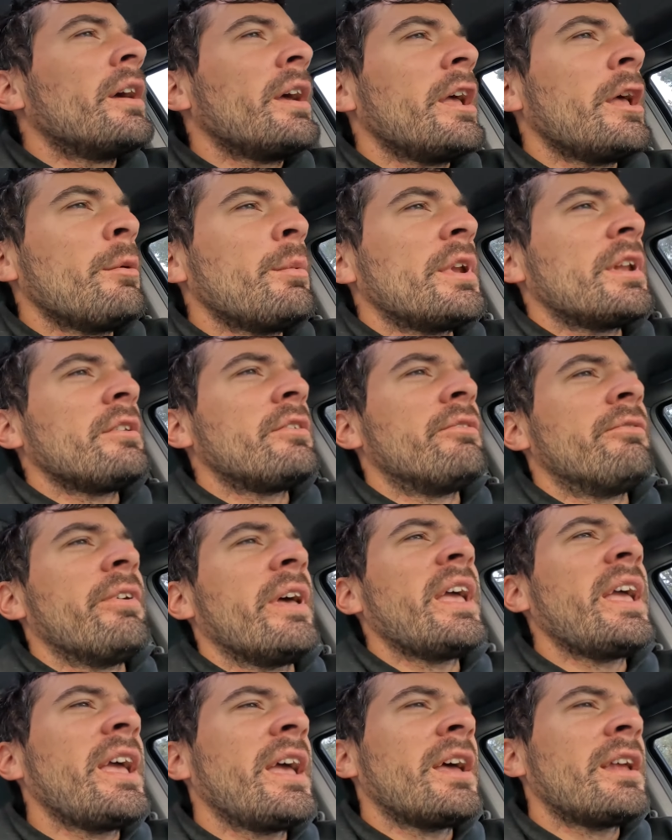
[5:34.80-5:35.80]
him and his
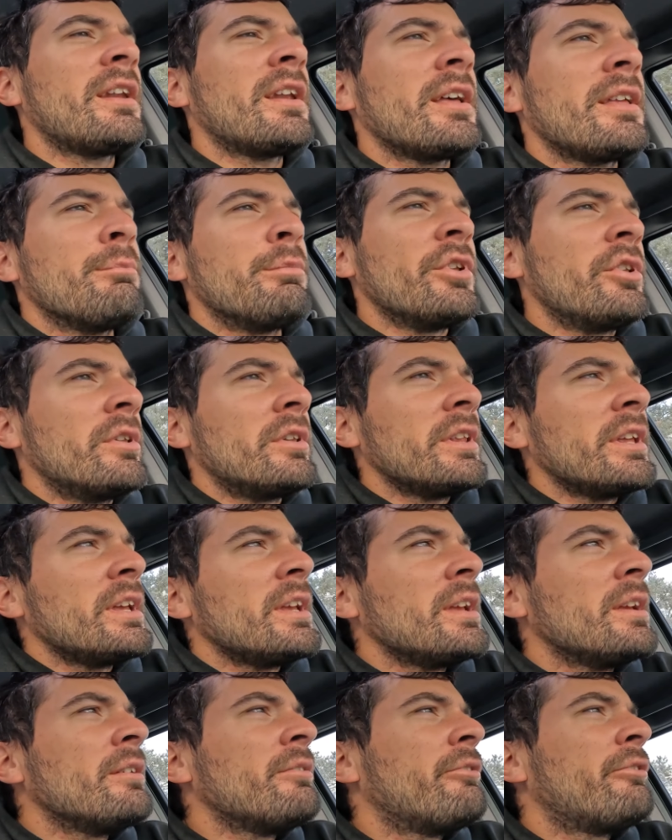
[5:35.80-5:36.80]
van, I
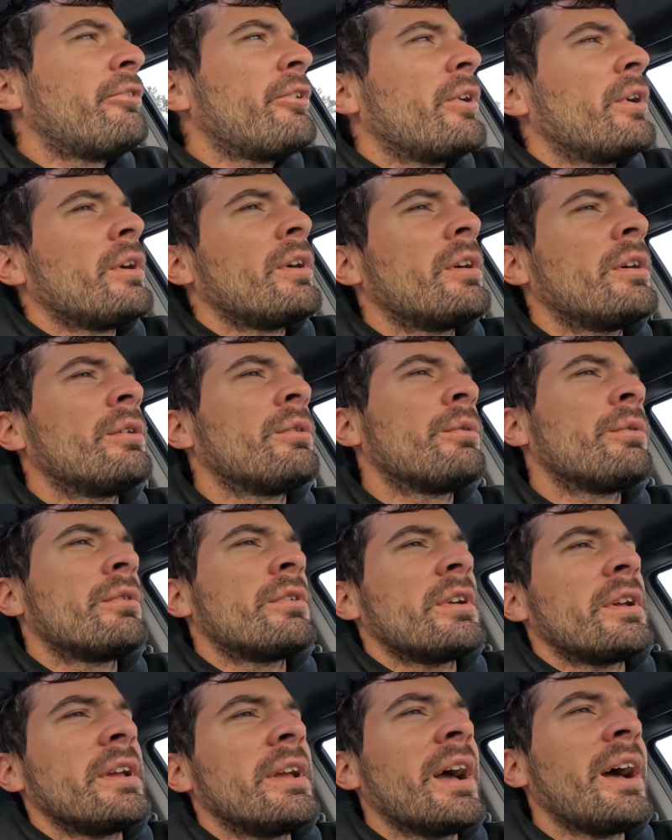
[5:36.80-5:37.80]
believe,
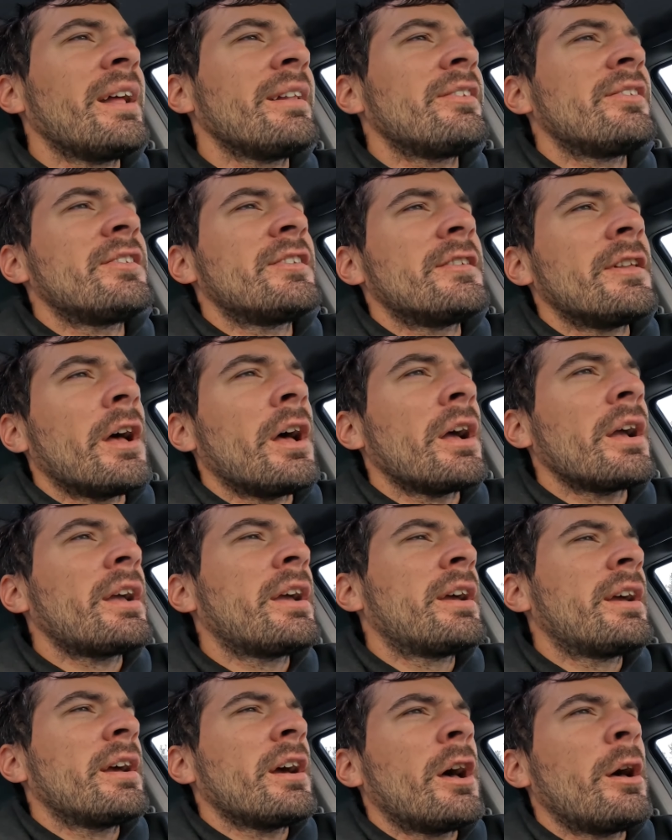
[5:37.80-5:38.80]
got stuck
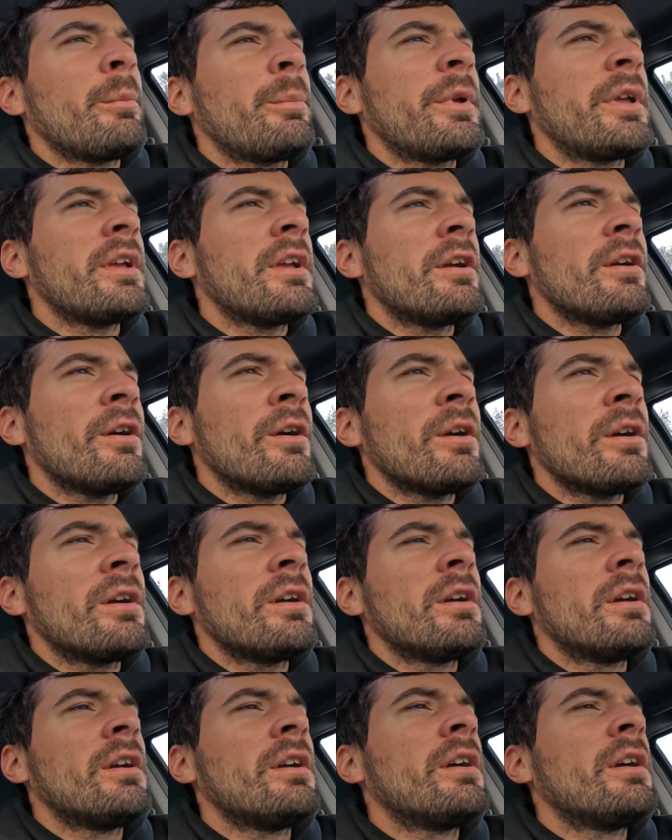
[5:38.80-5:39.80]
up here
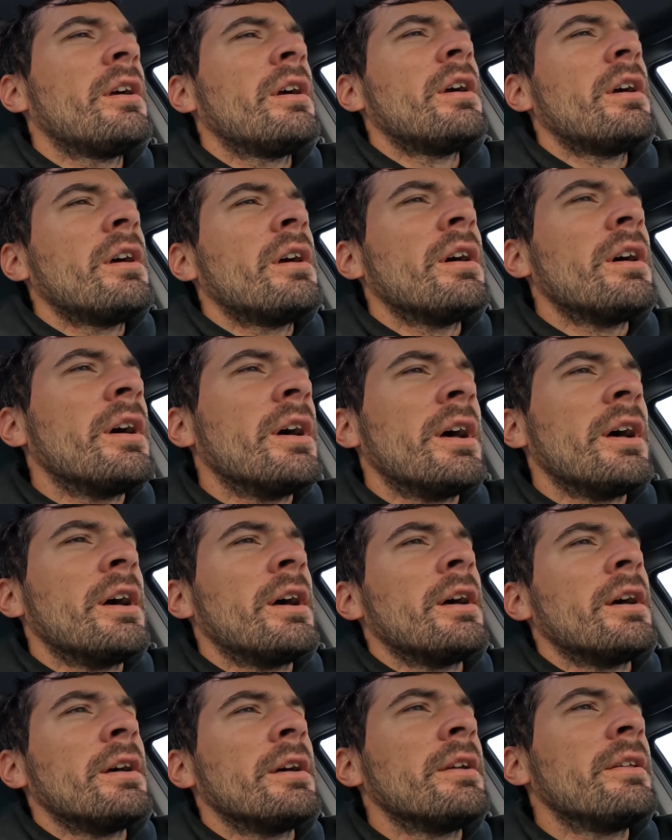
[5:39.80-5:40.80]

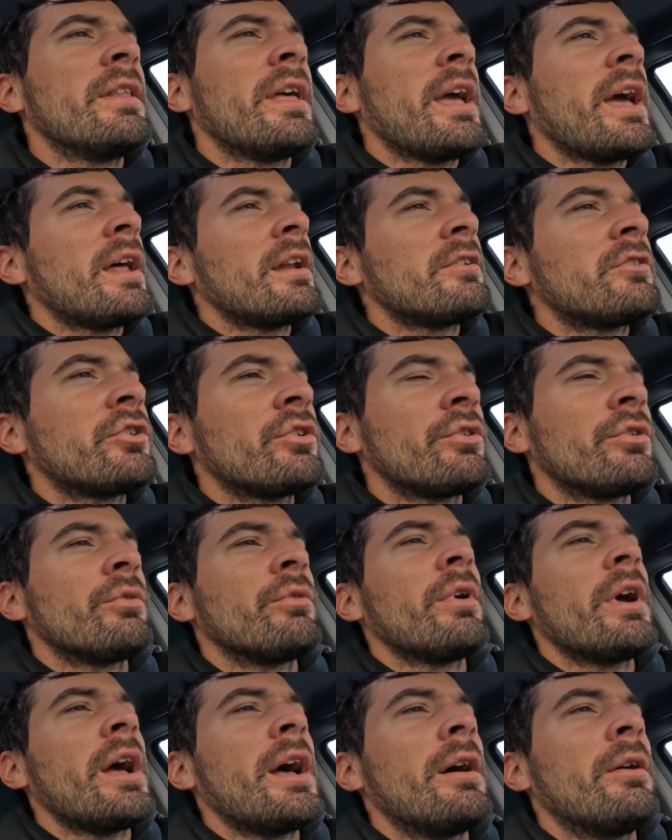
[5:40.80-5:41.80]
and they had to turn
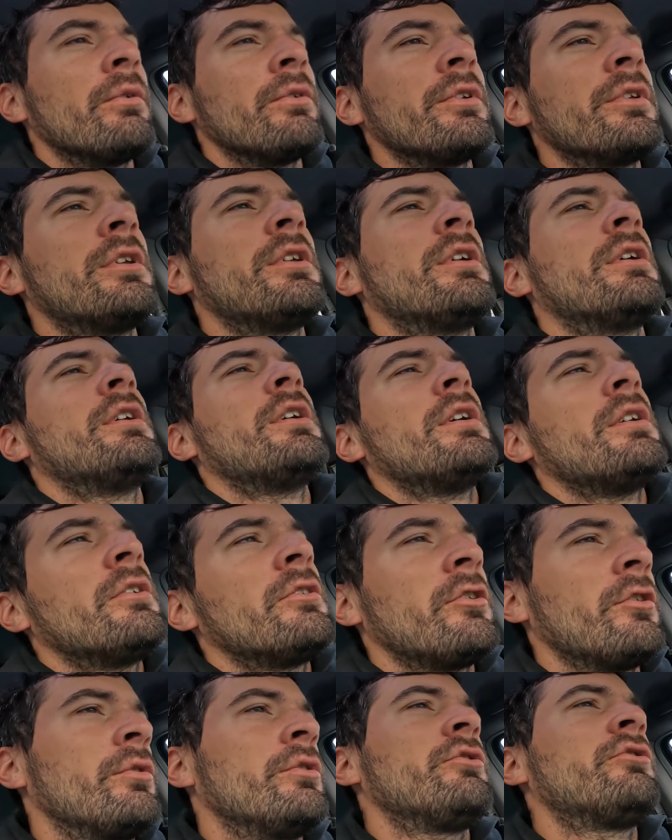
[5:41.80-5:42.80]
around.
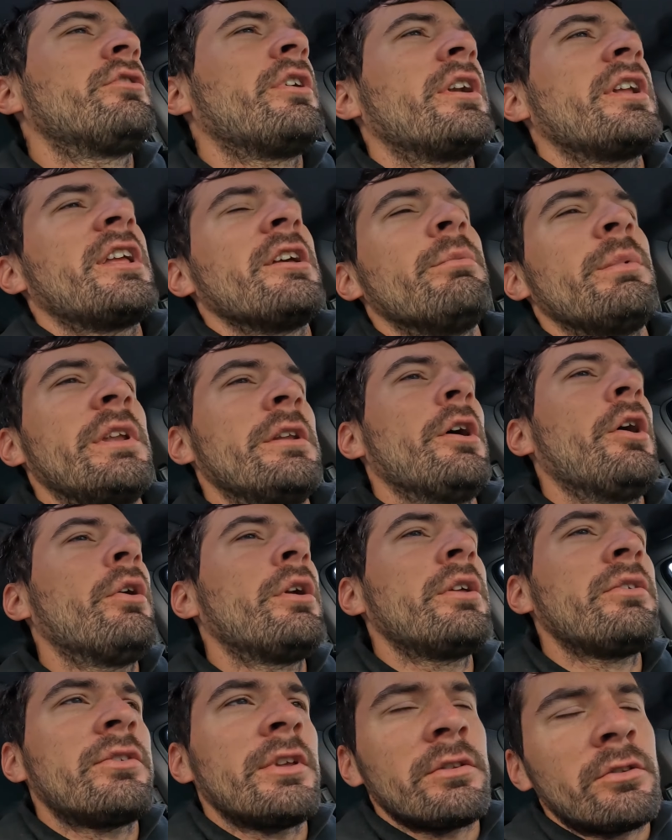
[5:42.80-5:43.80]
So he was trying to give me
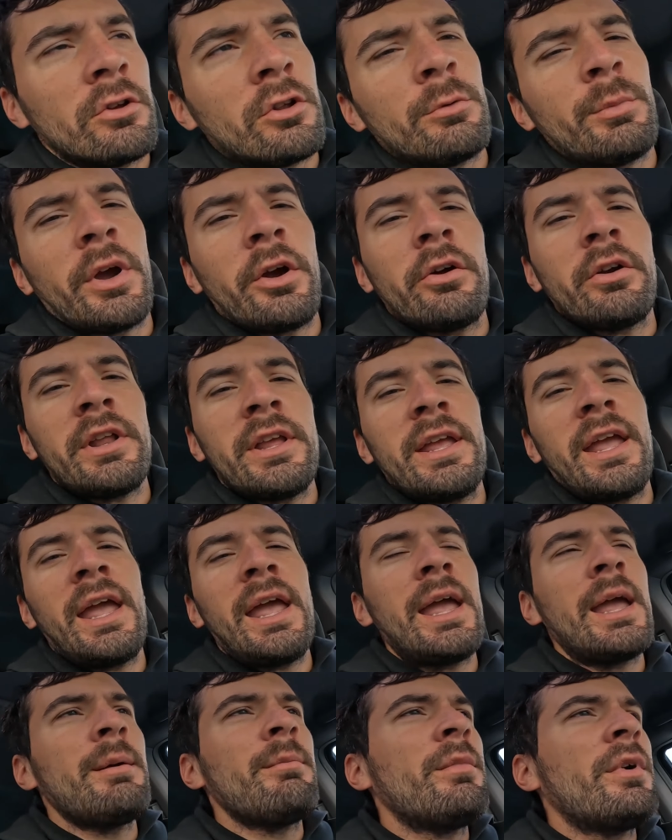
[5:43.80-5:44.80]
notice. I told him I already
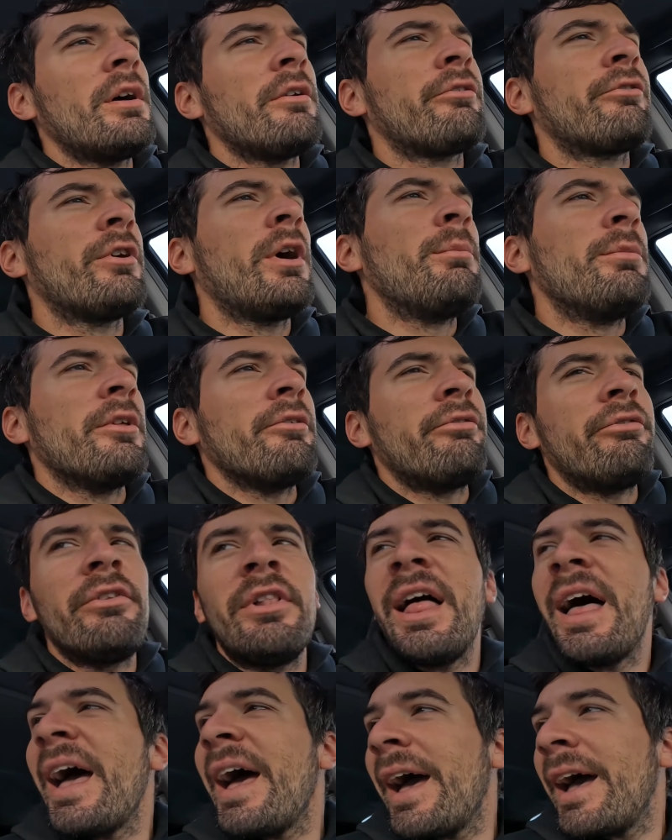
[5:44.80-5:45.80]
came from the
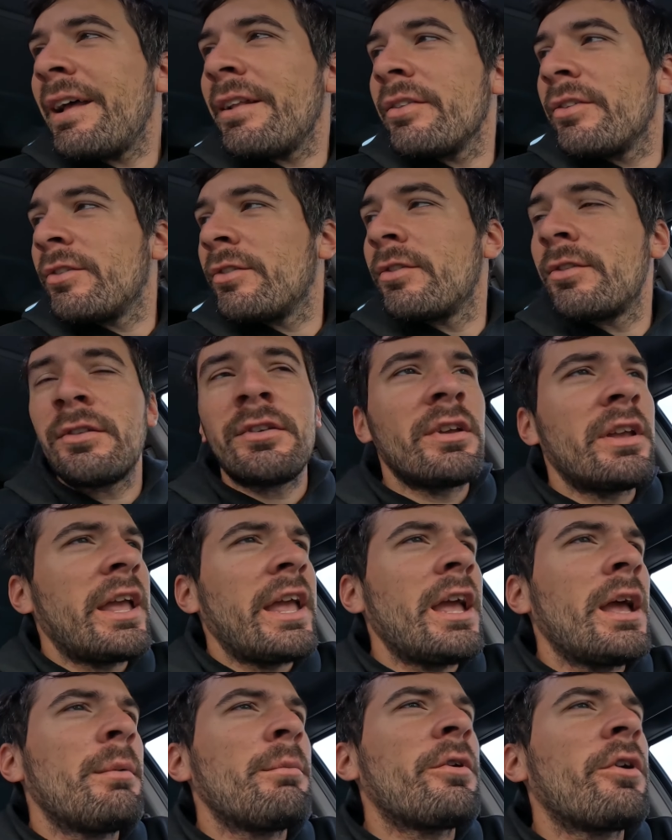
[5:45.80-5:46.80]
Flats
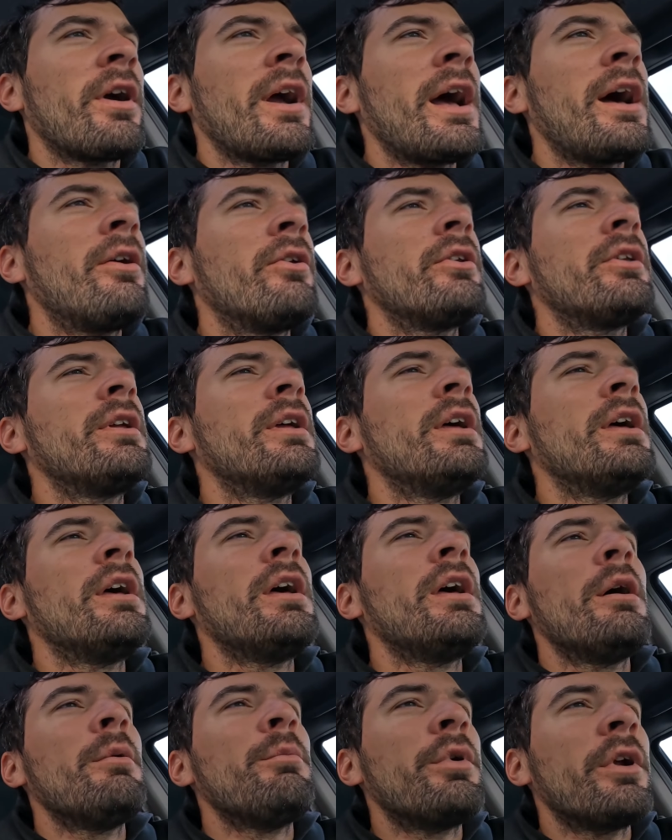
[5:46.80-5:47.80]
Campground,
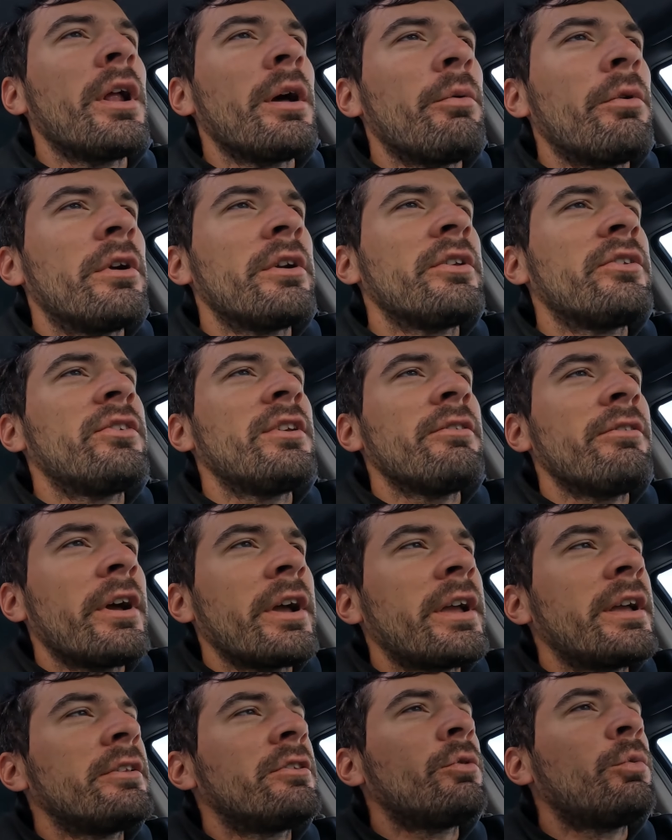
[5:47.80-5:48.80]
but I wanted to see if I
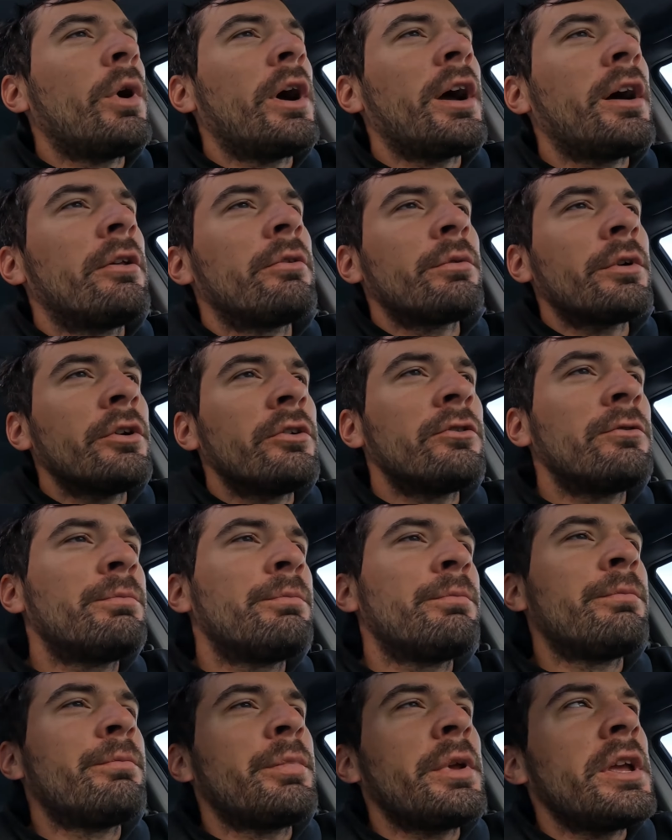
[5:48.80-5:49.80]
could get to Wild Rose
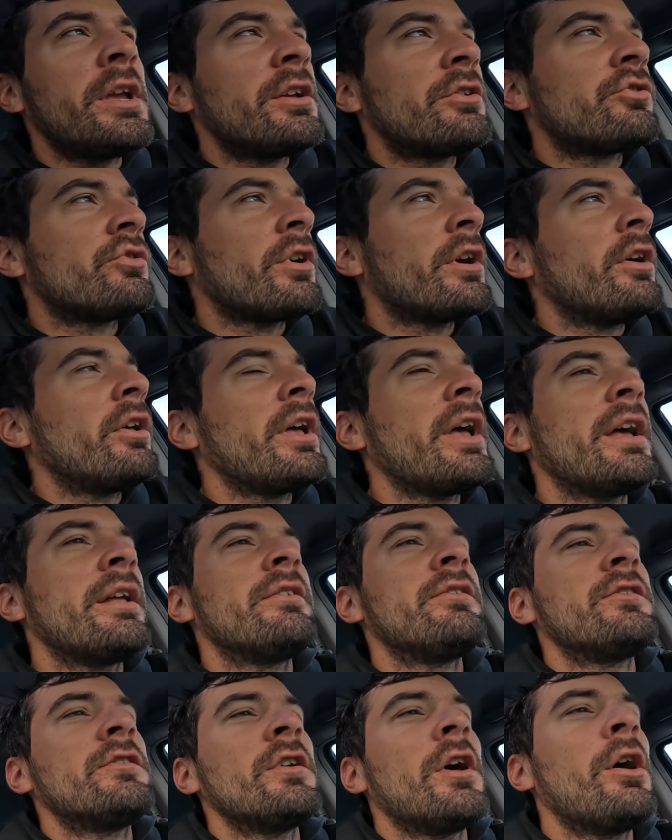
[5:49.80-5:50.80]
Peak
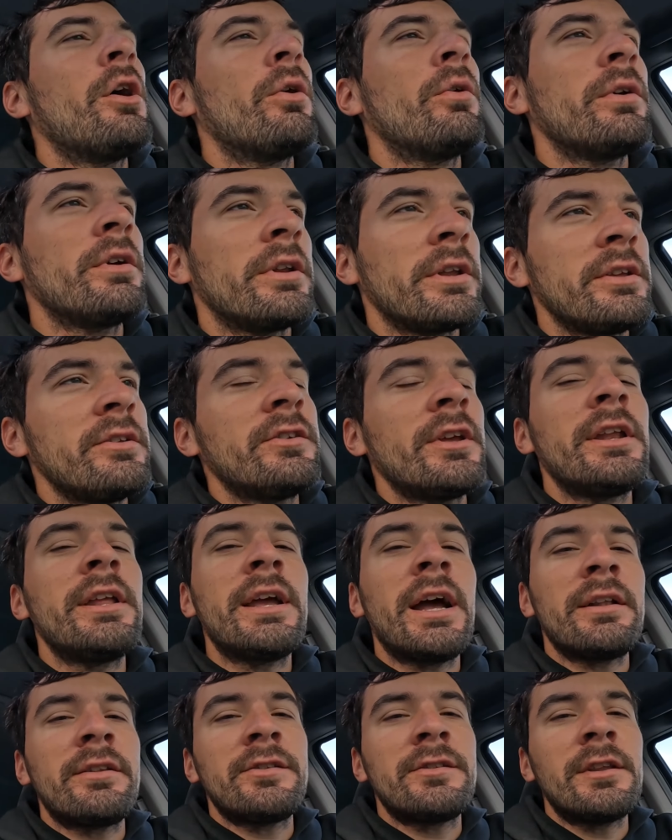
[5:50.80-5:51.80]
Trailhead. So, and he said he
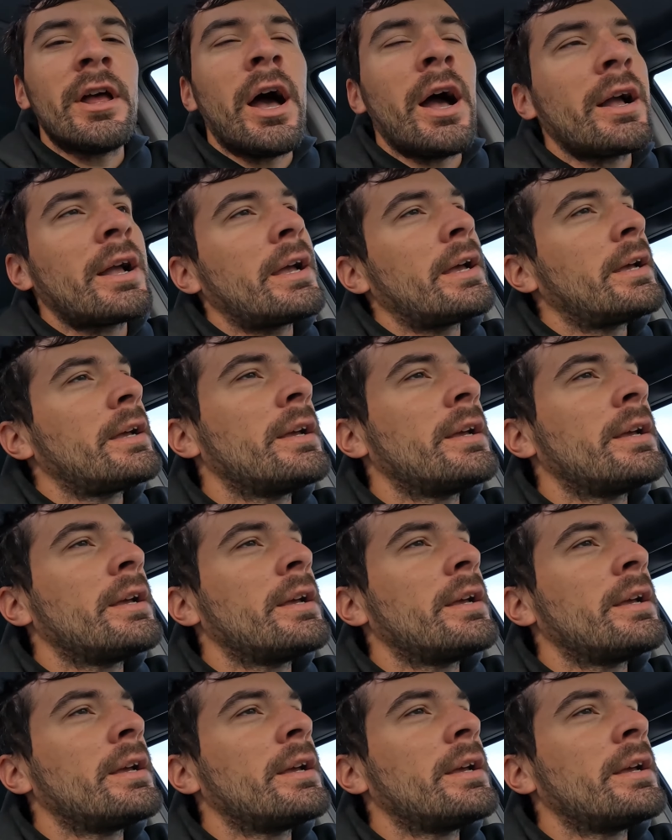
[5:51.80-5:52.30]
got stuck.